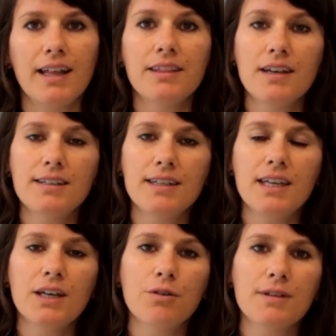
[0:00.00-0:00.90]
thus
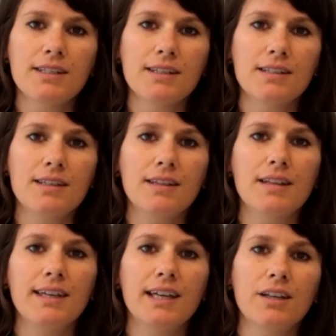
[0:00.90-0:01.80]
increases
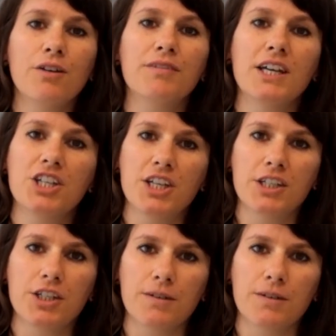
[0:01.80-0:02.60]
the yield of digestion.